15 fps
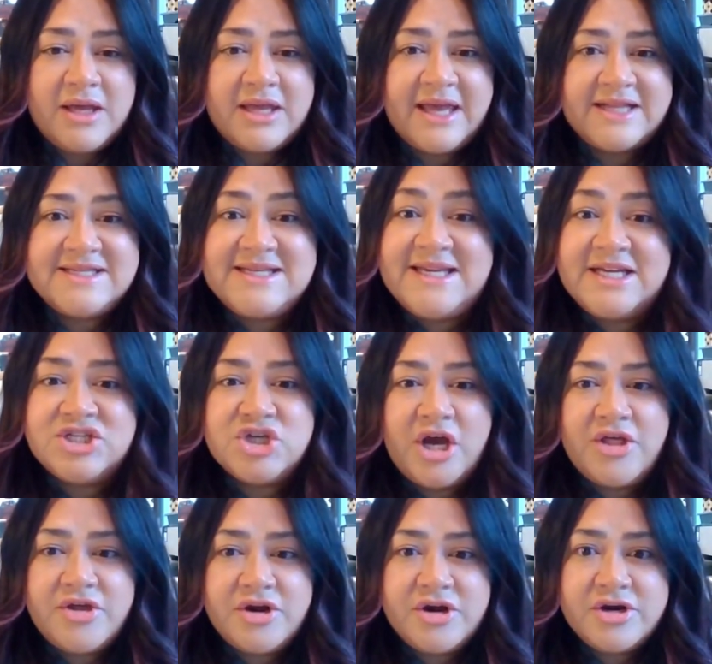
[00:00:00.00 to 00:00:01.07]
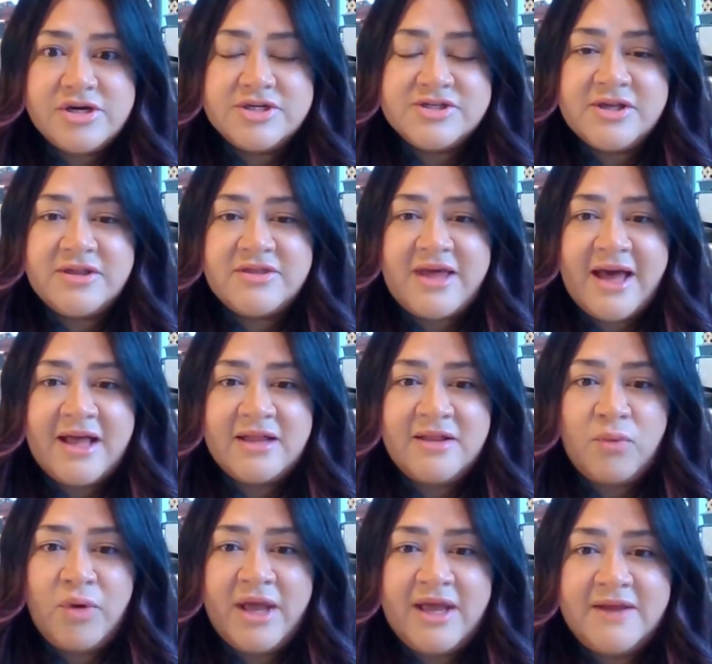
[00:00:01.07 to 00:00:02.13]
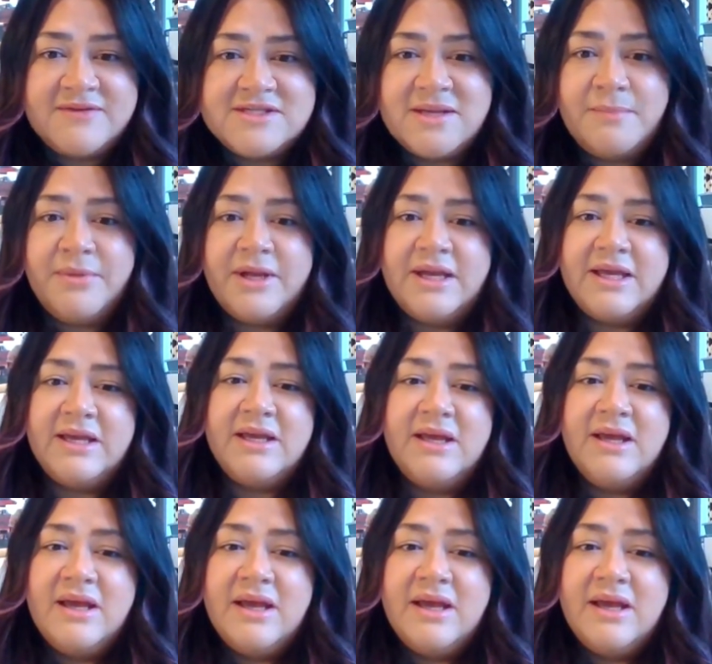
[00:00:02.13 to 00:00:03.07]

can teach others that way. If somebody,